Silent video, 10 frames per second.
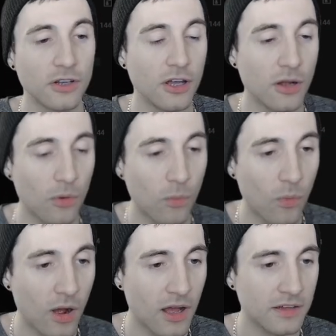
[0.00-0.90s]
gonna
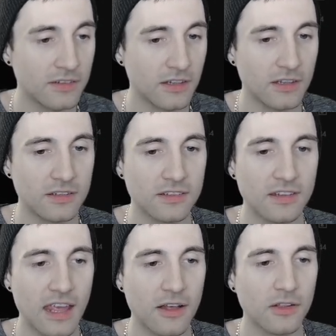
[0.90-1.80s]
want to
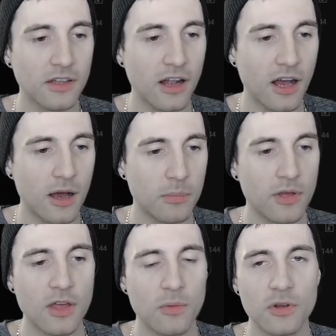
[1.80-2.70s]
scale it up
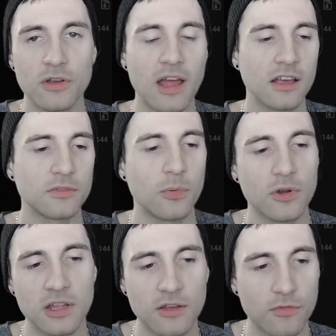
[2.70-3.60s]
when you're
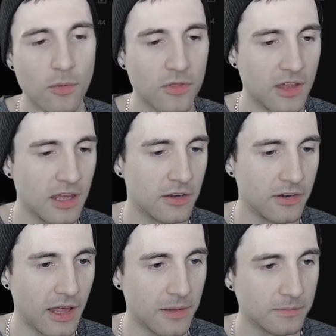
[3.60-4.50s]
exporting it for the
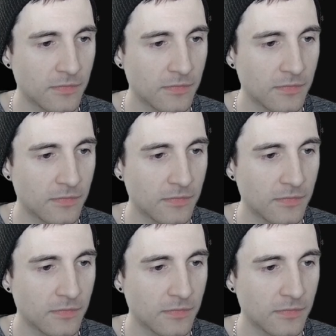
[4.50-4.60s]
internet.